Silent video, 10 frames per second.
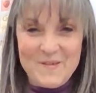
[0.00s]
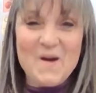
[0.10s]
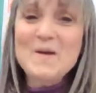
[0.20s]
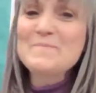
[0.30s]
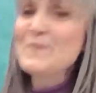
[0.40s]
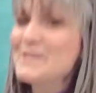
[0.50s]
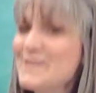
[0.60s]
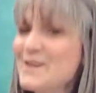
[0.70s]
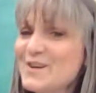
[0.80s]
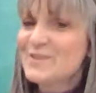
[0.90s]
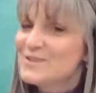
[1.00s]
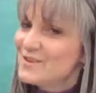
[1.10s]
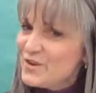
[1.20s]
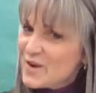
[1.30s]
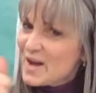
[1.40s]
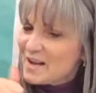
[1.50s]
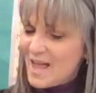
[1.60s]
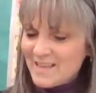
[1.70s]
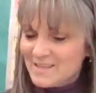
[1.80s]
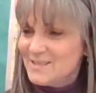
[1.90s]
All right, boys and girls, you got a
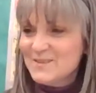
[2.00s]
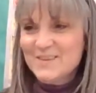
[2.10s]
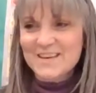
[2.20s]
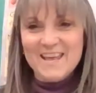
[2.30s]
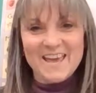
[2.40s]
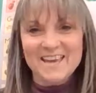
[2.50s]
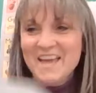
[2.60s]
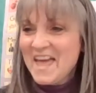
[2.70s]
lot to do today,